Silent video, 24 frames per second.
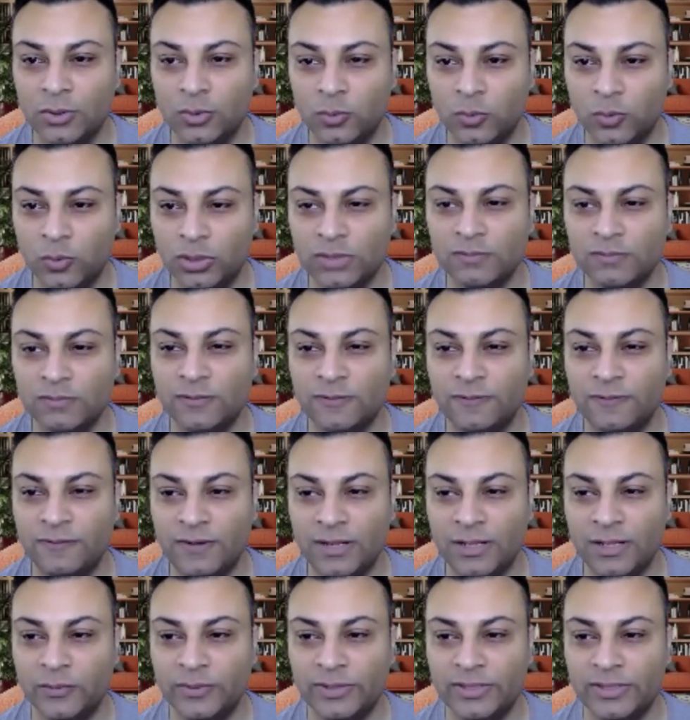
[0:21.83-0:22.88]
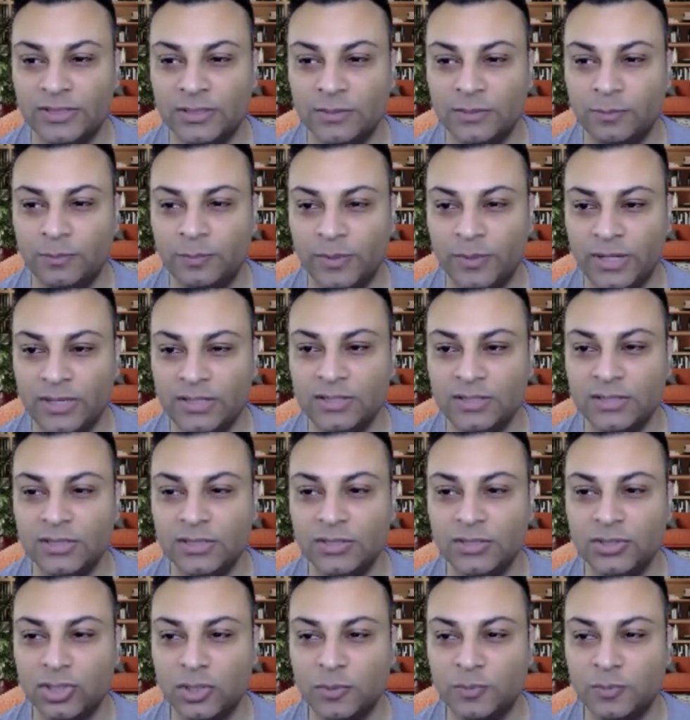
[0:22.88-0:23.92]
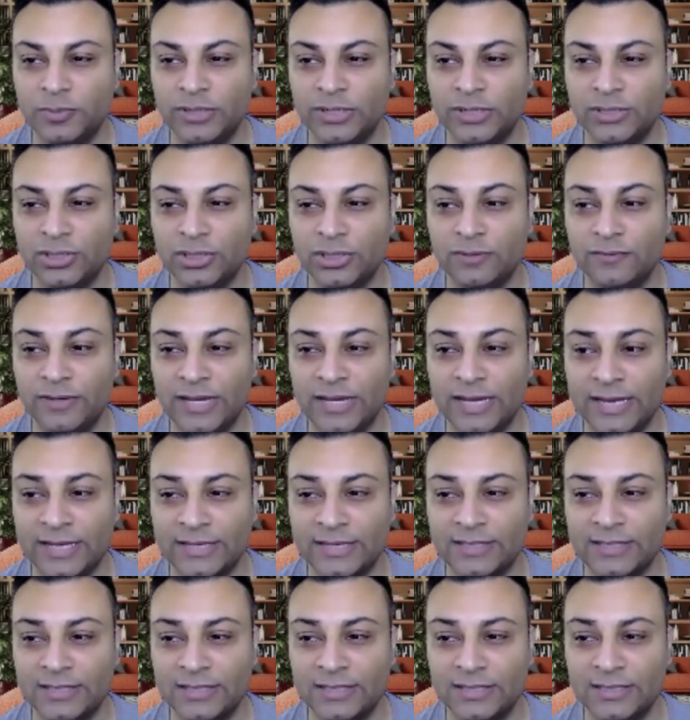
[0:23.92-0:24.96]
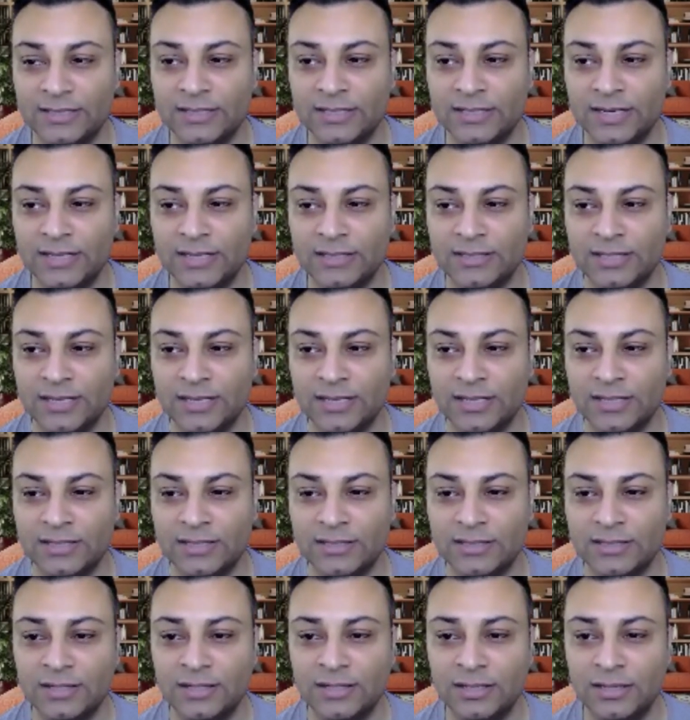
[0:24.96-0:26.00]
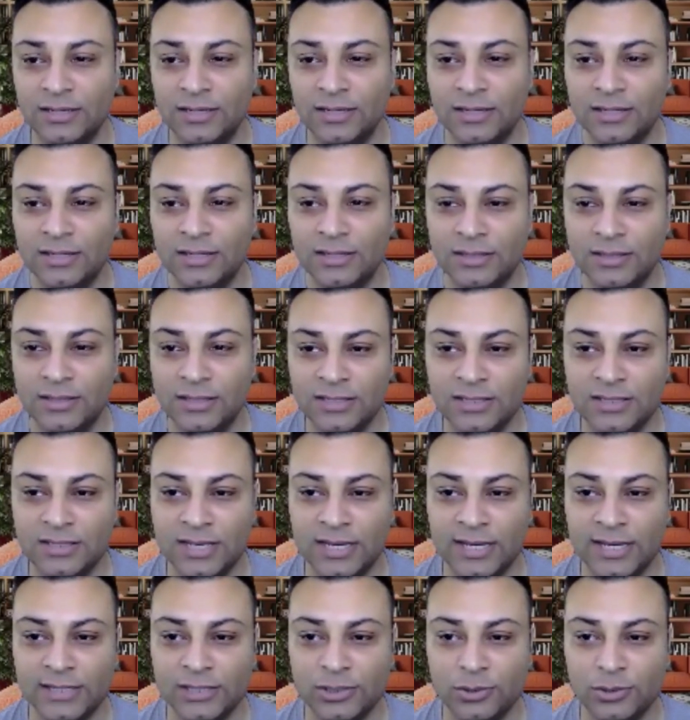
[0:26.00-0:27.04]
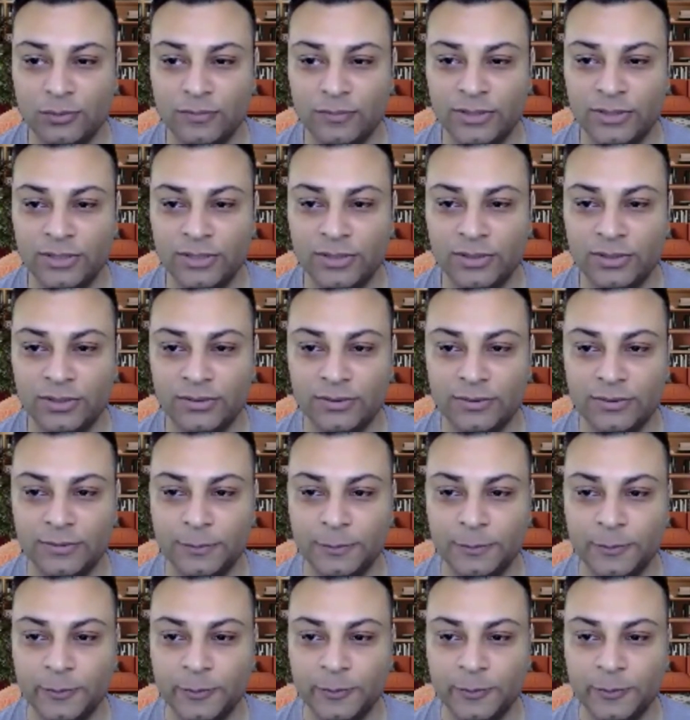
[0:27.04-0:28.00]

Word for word: Which of the following is the best interpretation of x in this context? This x over here.